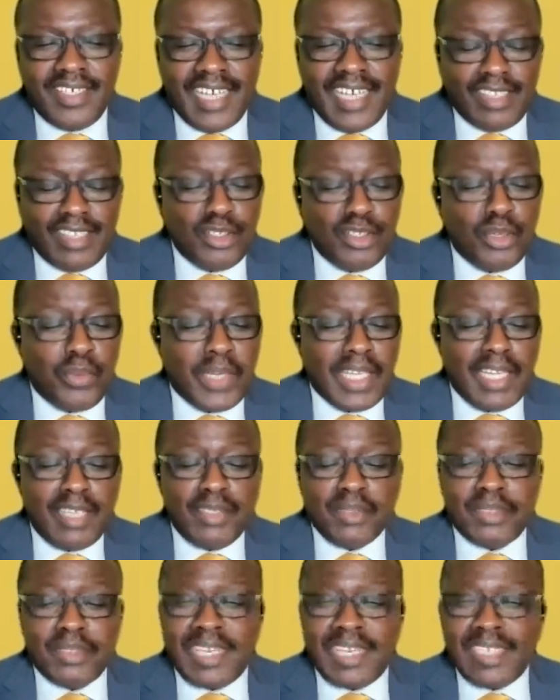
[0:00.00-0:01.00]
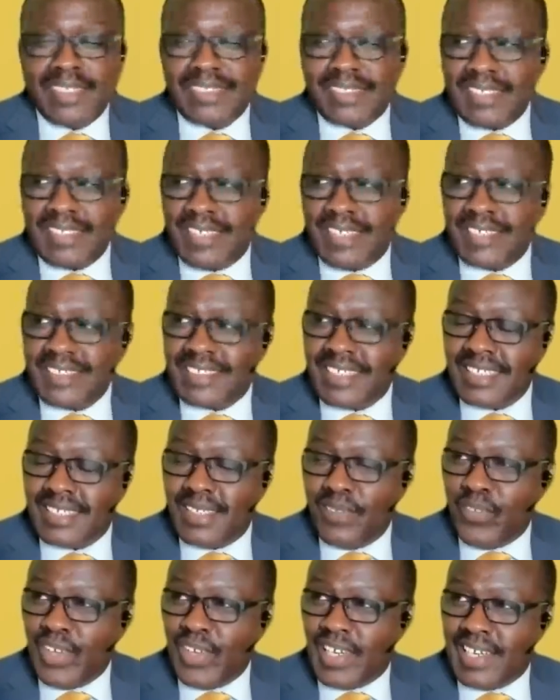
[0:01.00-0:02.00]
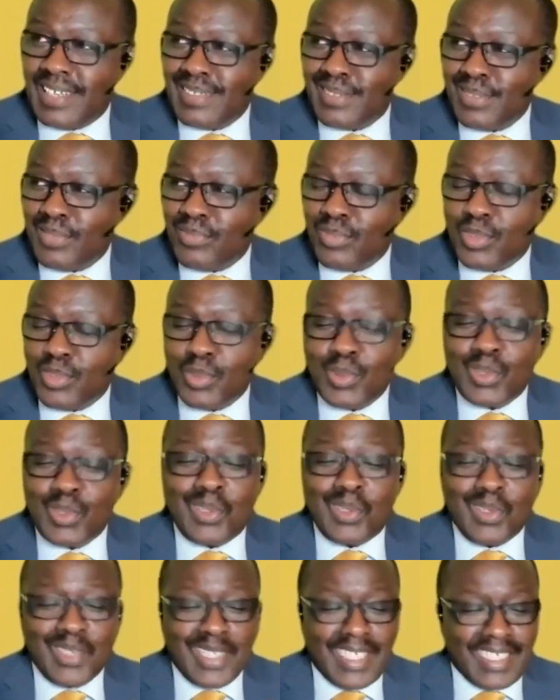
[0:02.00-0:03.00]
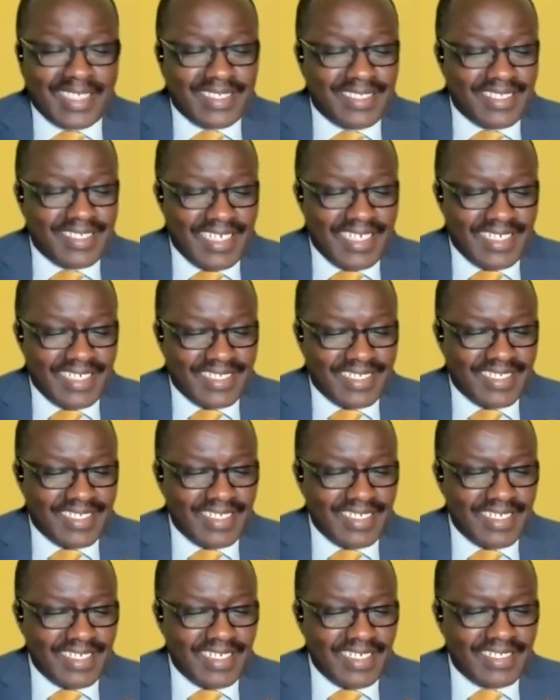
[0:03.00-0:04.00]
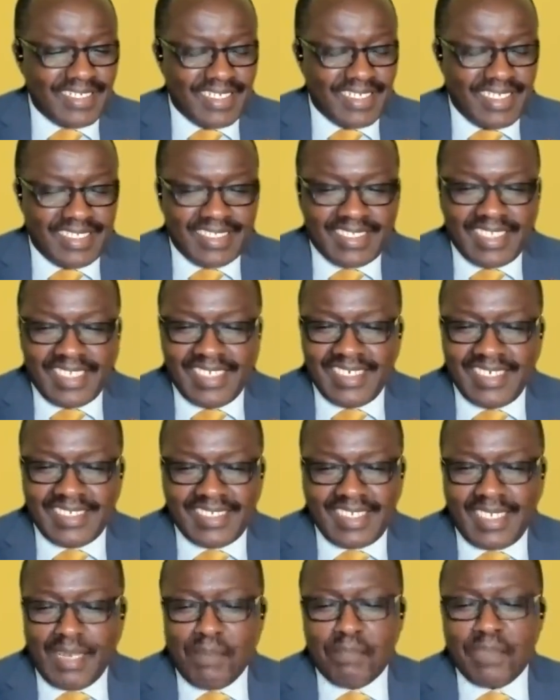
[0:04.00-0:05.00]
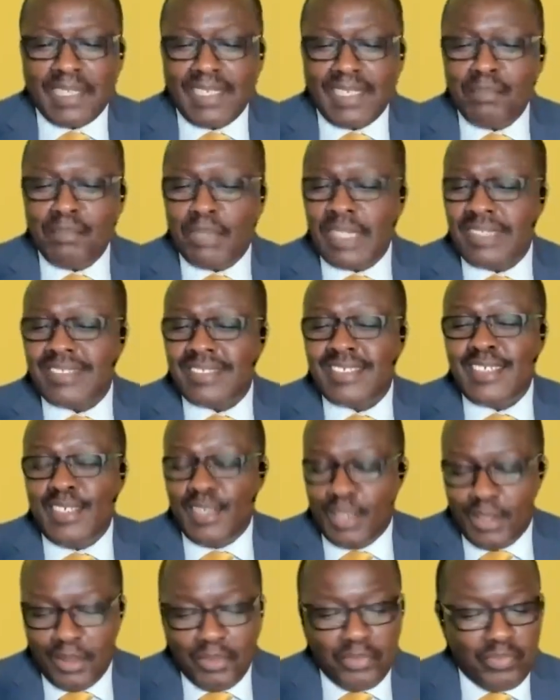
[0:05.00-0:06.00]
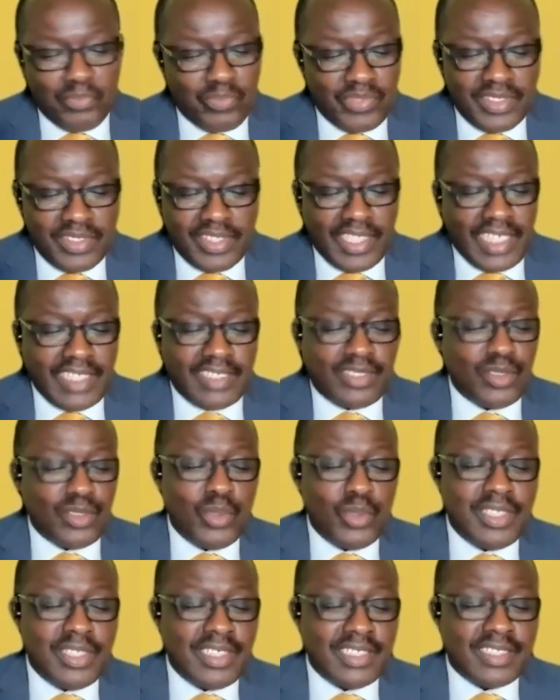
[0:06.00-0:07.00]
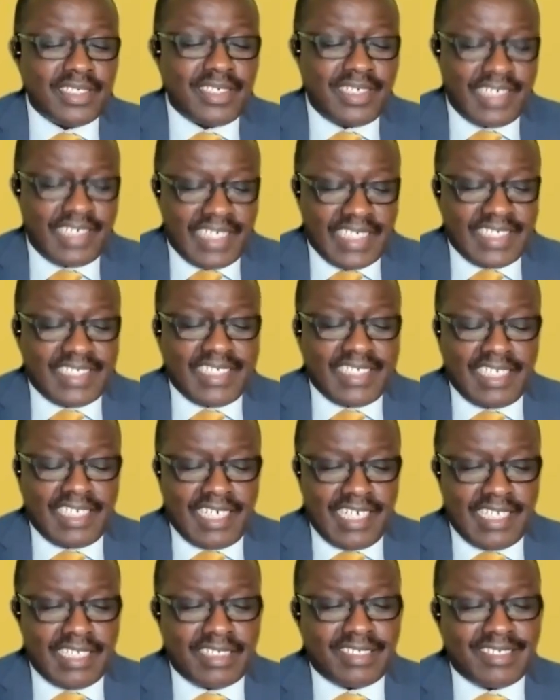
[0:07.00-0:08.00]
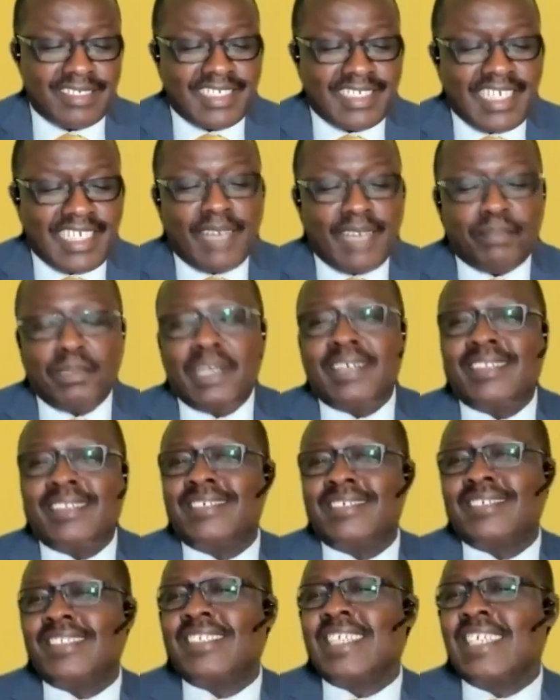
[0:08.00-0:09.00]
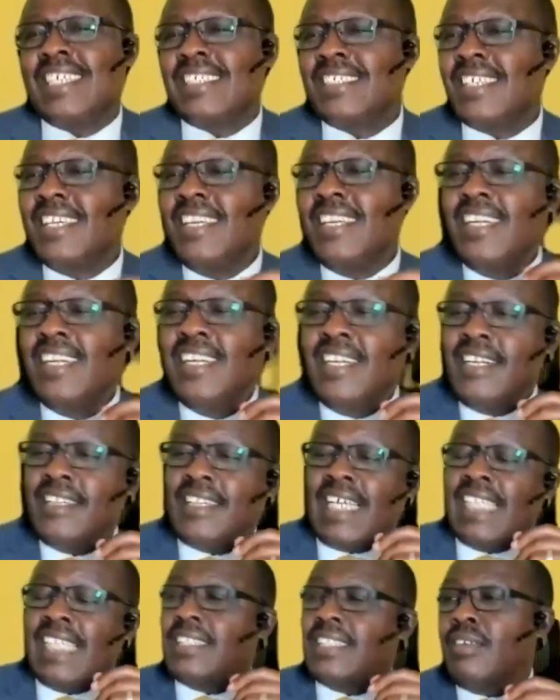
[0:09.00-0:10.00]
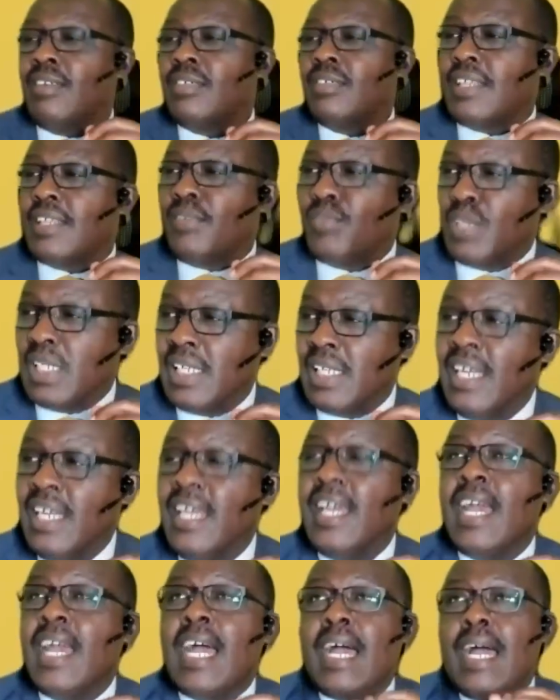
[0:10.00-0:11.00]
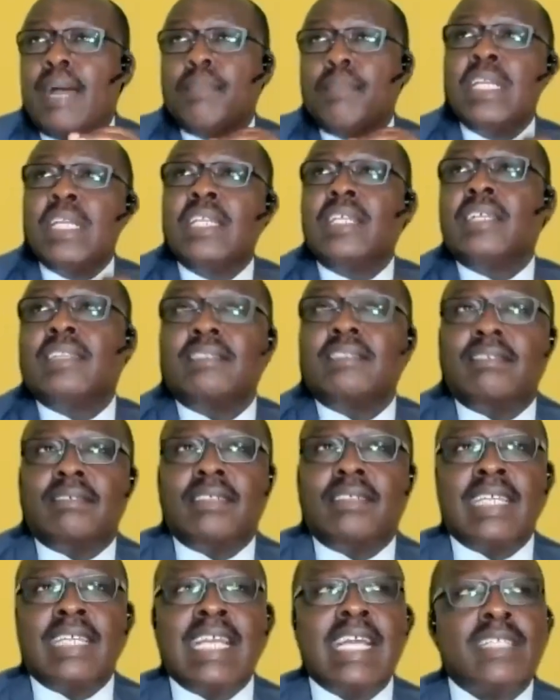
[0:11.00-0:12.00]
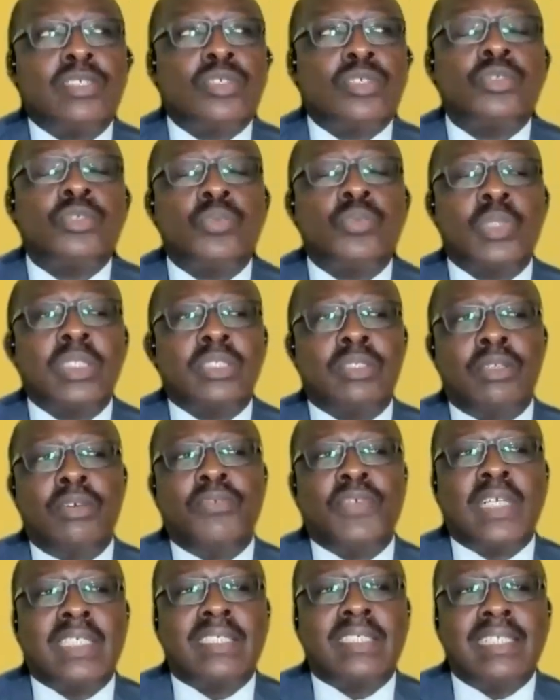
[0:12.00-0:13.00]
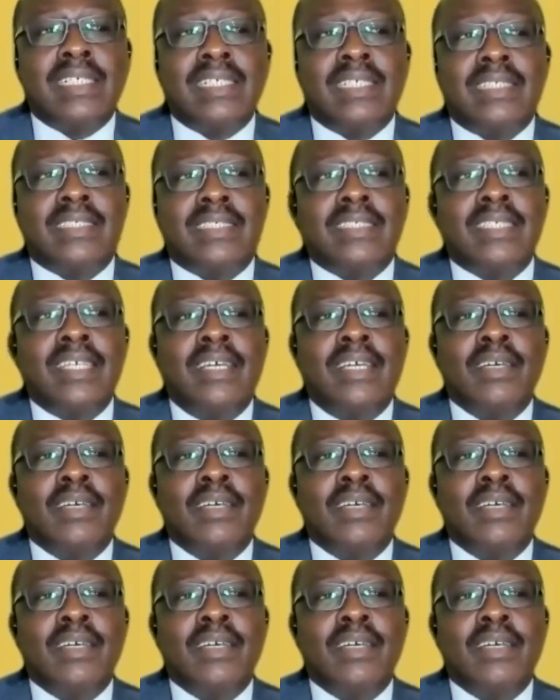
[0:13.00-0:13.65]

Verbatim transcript: I don't know whether you get a certificate of good conduct as as as a, as a company, but you know there is all this craze in Kenya today about those things. Thanks a lot, Evelyn. I, I mean, the natural question obviously is,